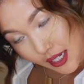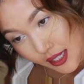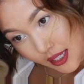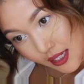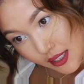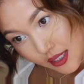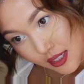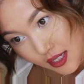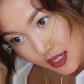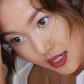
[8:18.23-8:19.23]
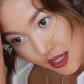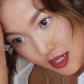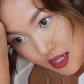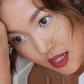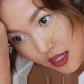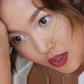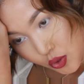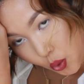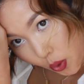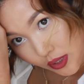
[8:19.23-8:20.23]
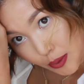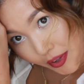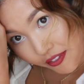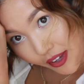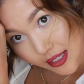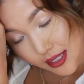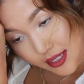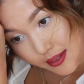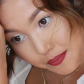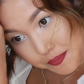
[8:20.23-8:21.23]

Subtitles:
like this towards my face.